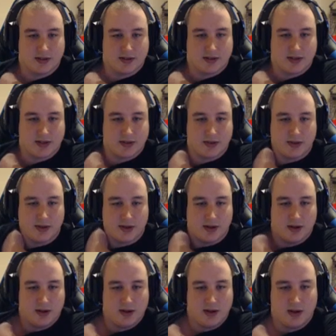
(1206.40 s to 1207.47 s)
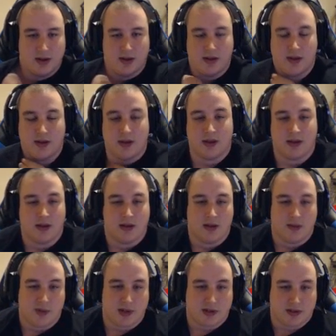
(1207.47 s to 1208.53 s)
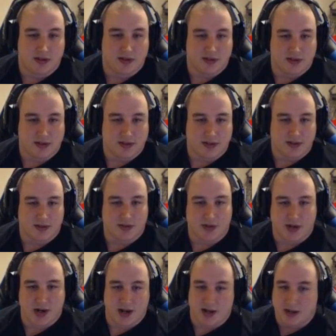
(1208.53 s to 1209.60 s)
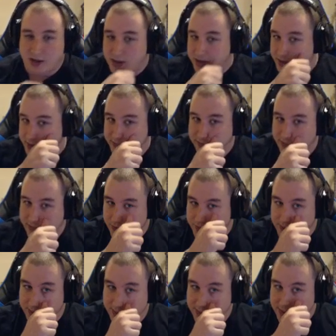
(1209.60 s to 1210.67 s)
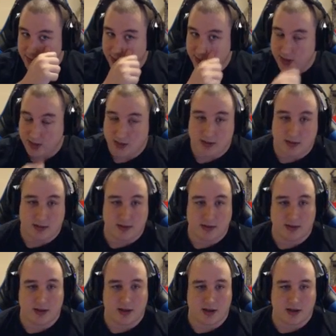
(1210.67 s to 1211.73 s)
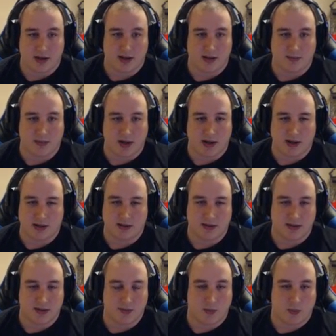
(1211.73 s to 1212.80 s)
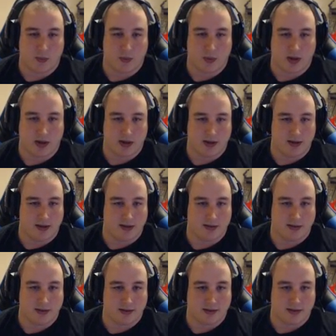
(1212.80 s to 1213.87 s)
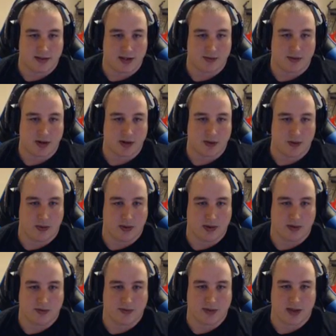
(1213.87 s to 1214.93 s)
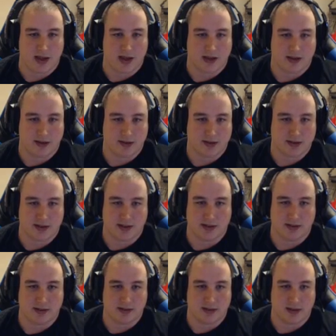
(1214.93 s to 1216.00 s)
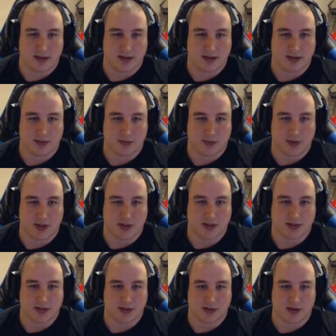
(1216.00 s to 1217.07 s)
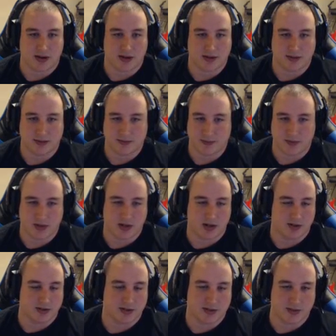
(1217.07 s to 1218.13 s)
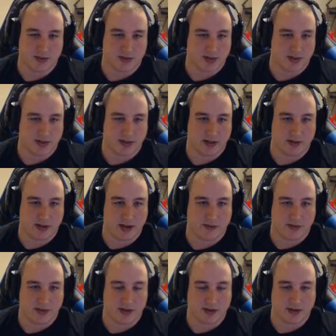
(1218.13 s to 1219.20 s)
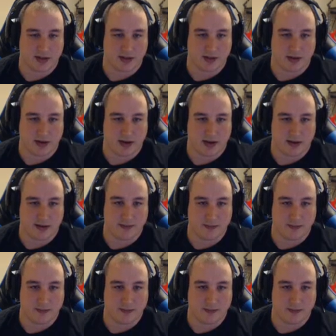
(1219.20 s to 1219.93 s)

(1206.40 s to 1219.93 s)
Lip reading: Centaur belt. So try gives you 14 DP. I included 1 Tet Red Coral for the accuracy and 1 Tungrad. You could also switch this out, have another Tungrad,